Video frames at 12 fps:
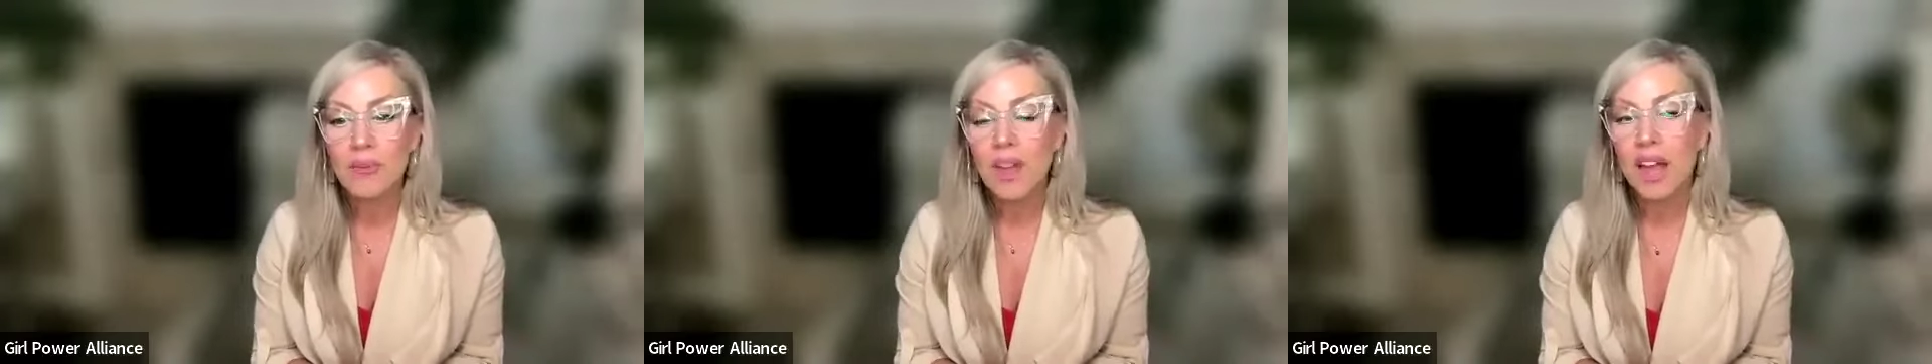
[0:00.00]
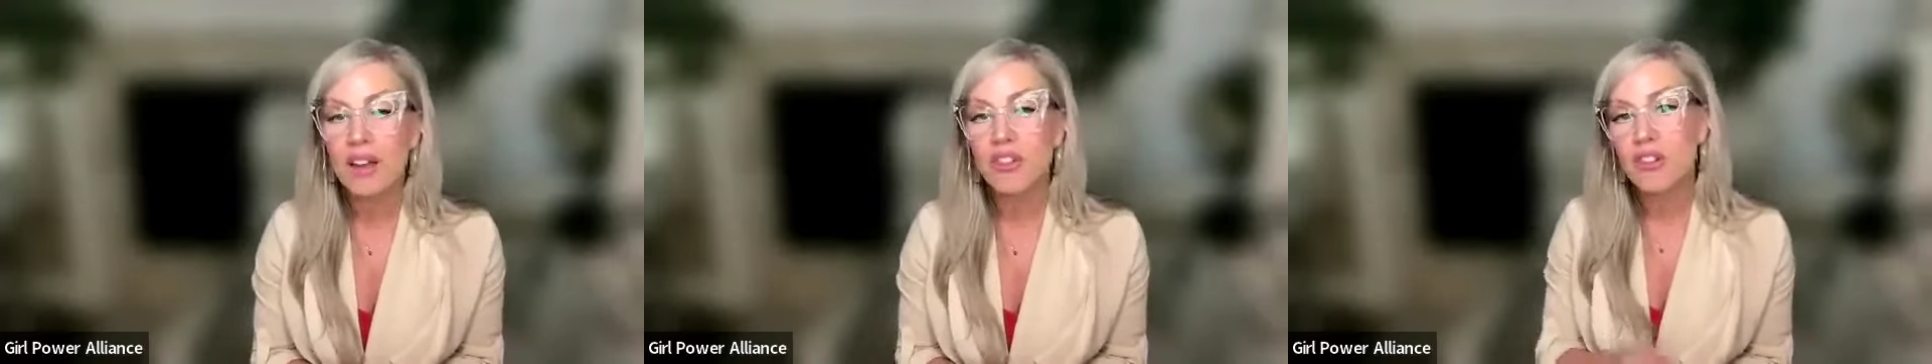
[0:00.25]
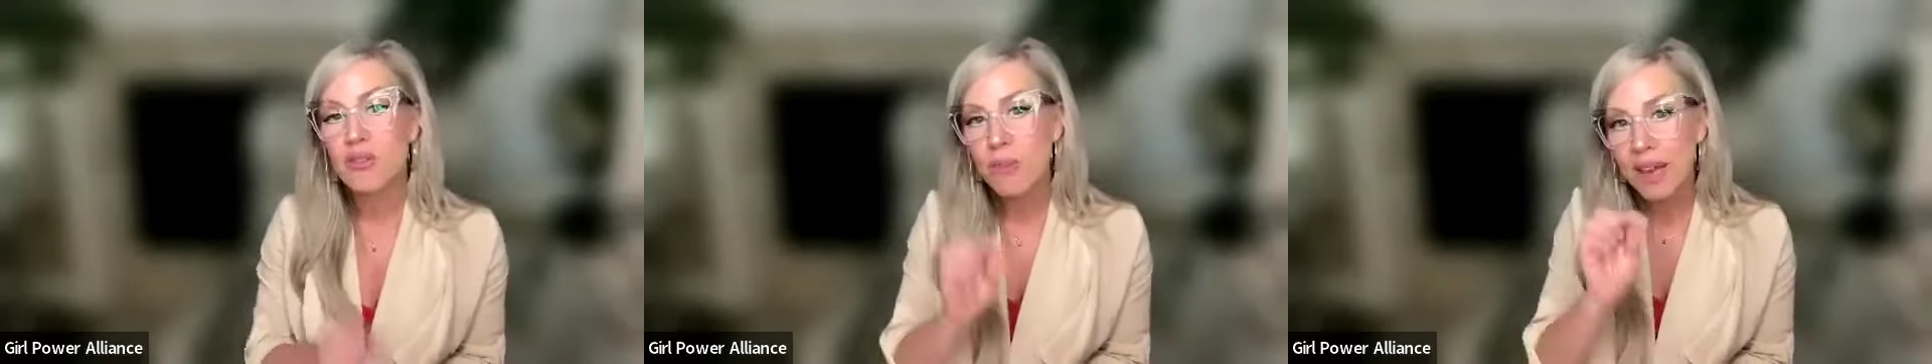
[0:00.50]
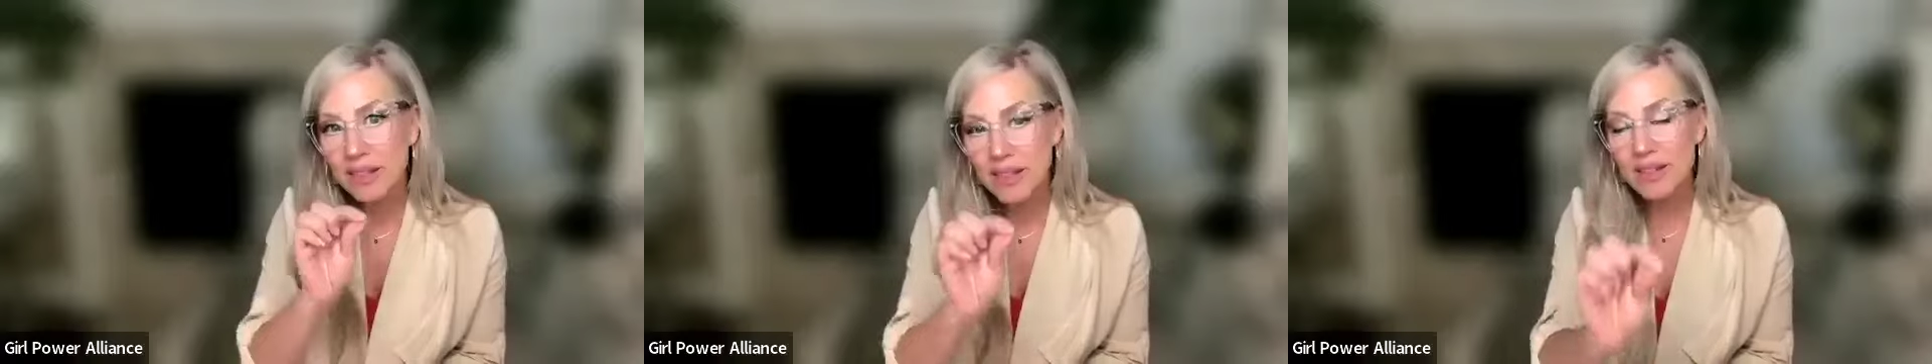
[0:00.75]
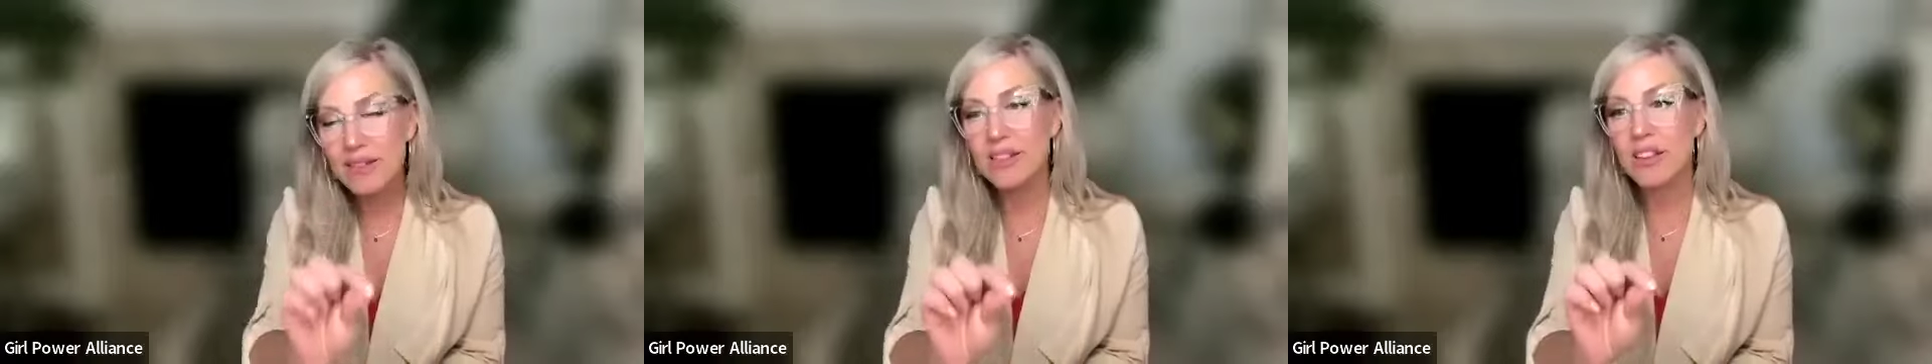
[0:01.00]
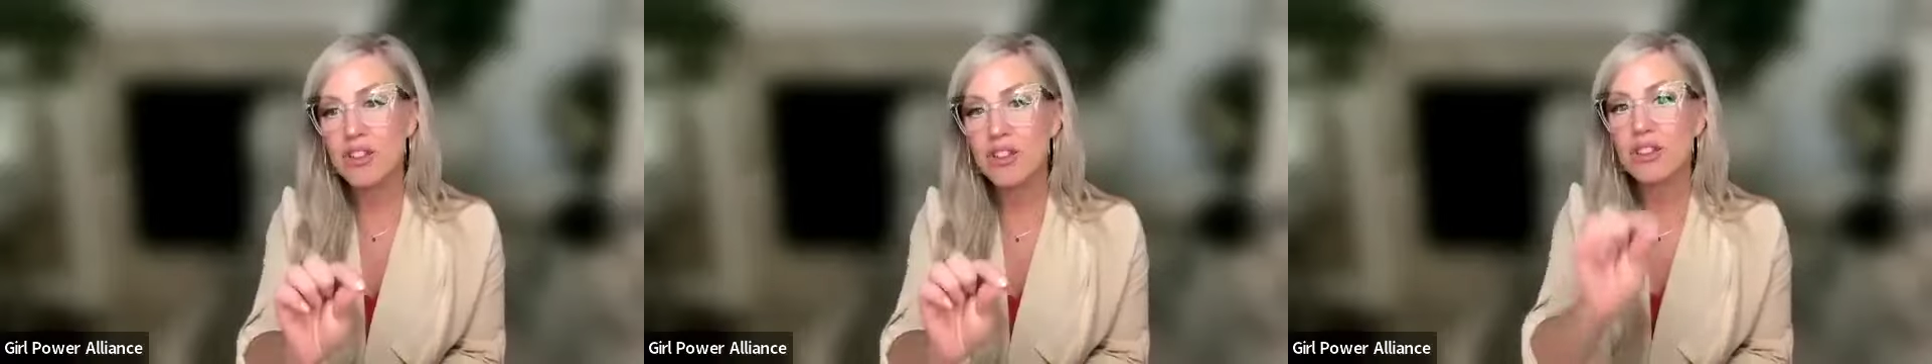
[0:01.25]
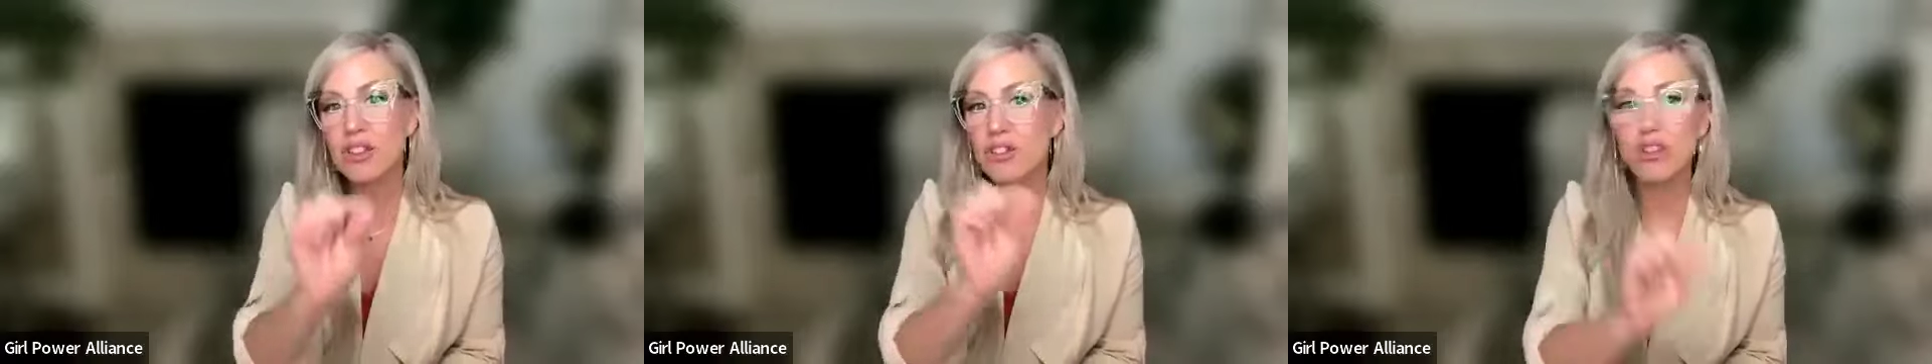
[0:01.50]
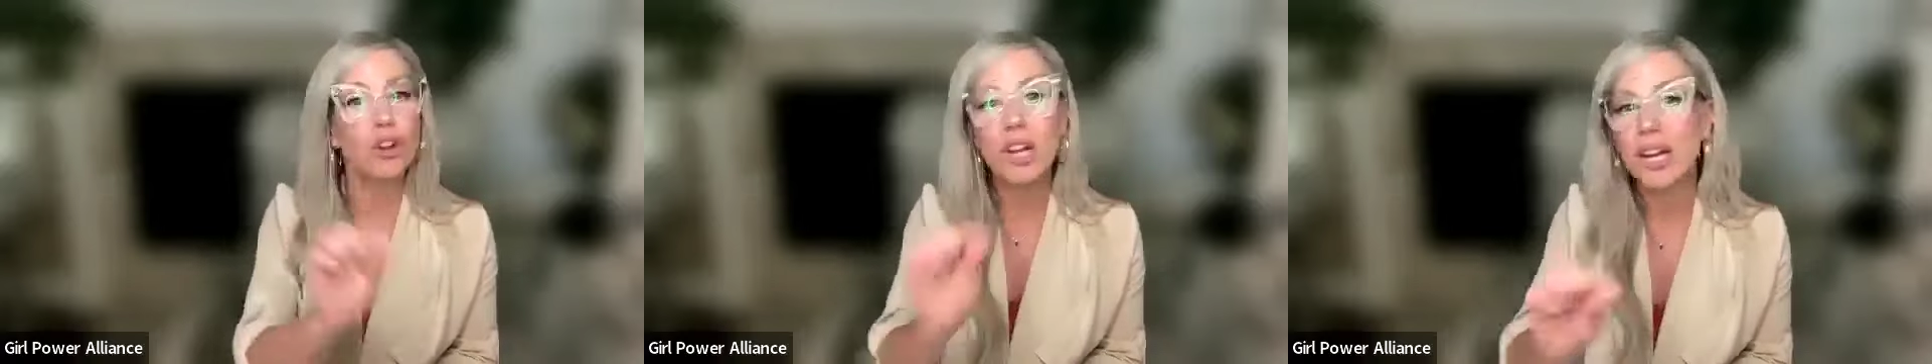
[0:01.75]
and just make the decision
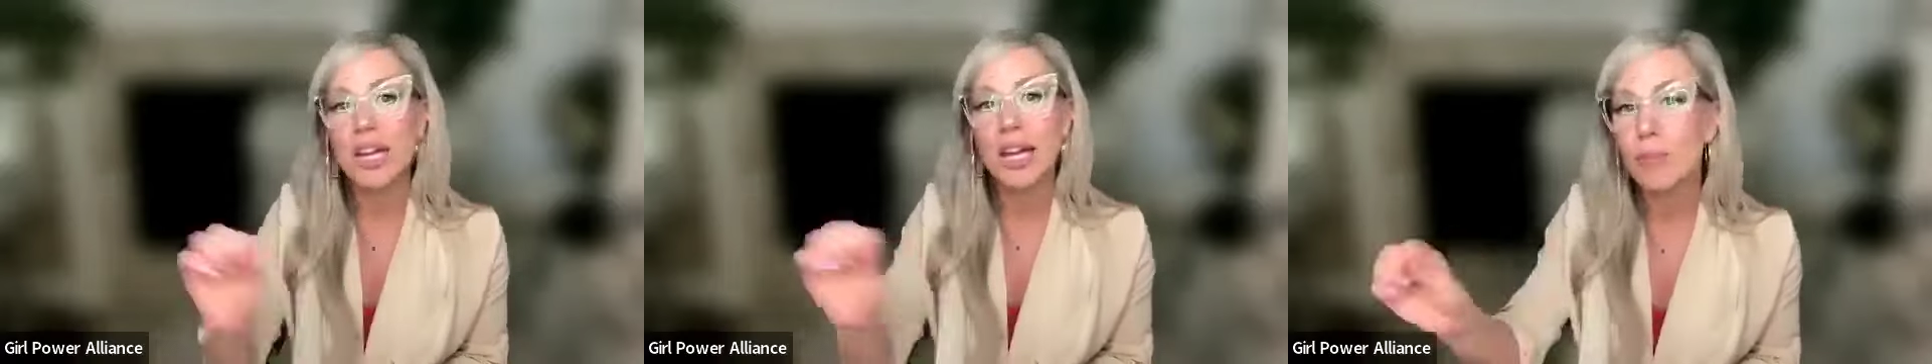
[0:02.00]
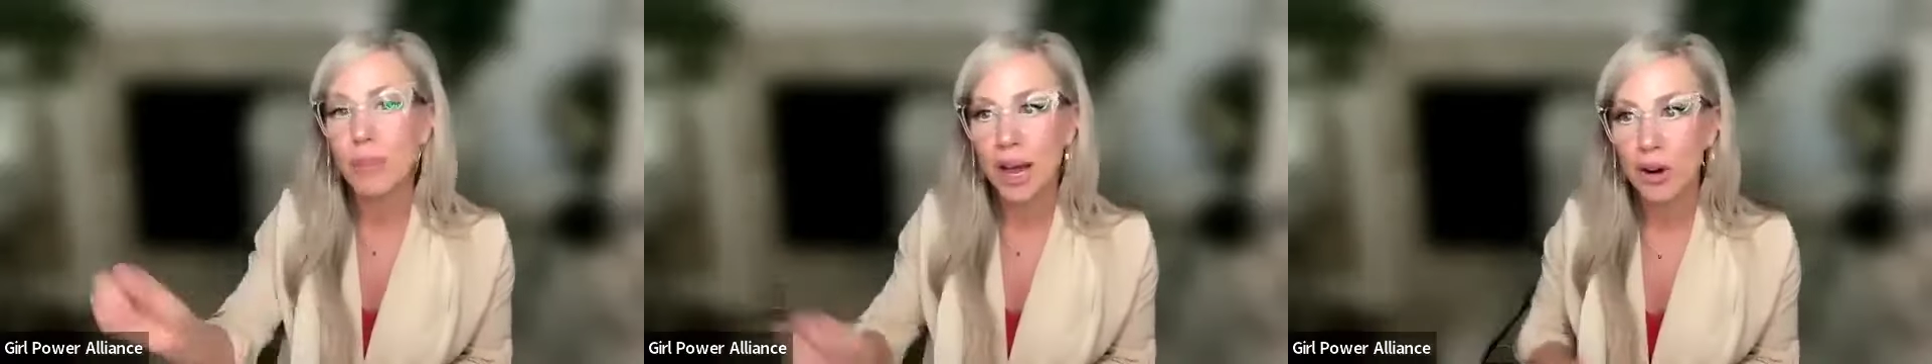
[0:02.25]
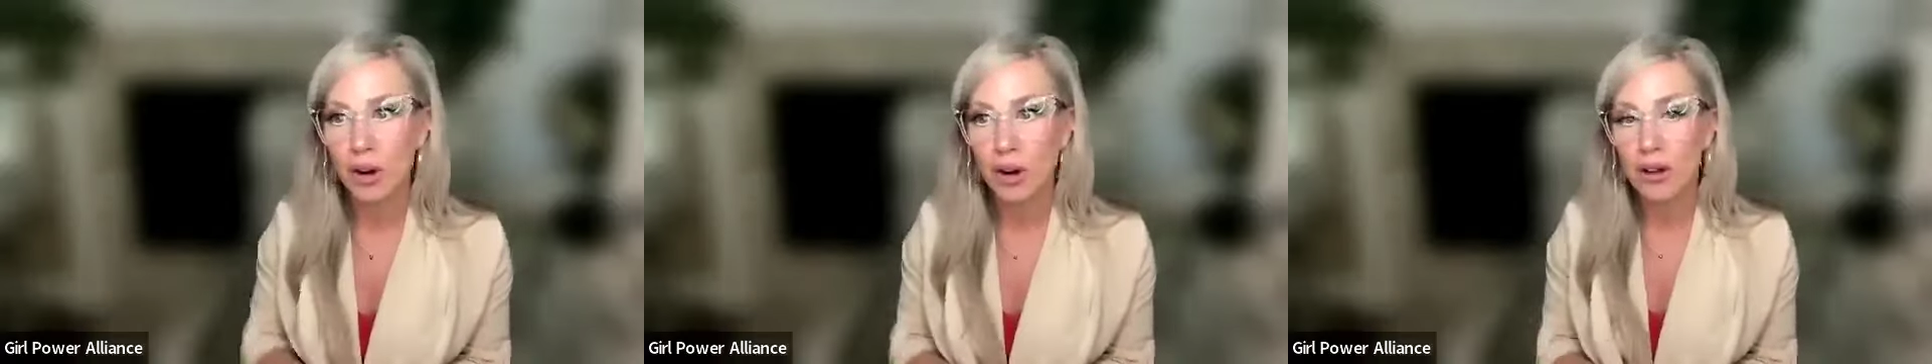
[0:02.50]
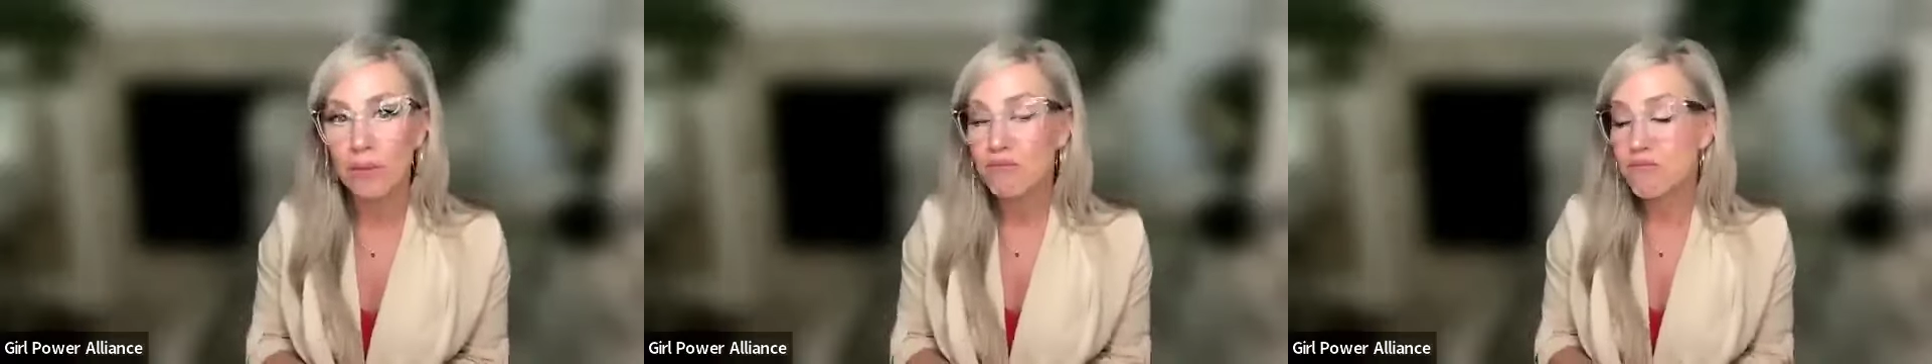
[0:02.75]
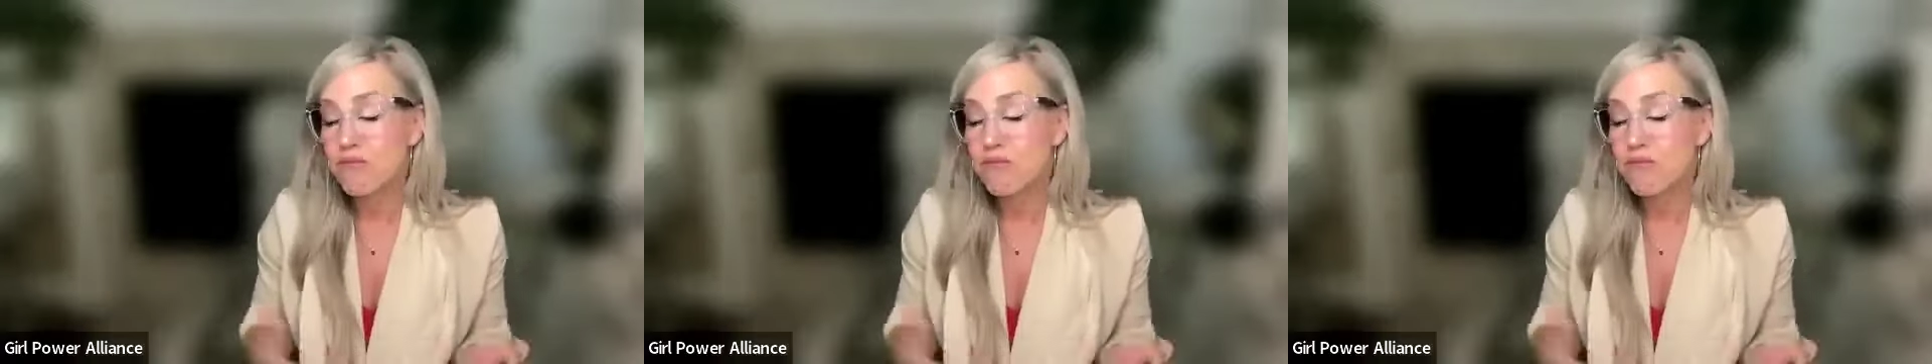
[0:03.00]
that you're going to get better.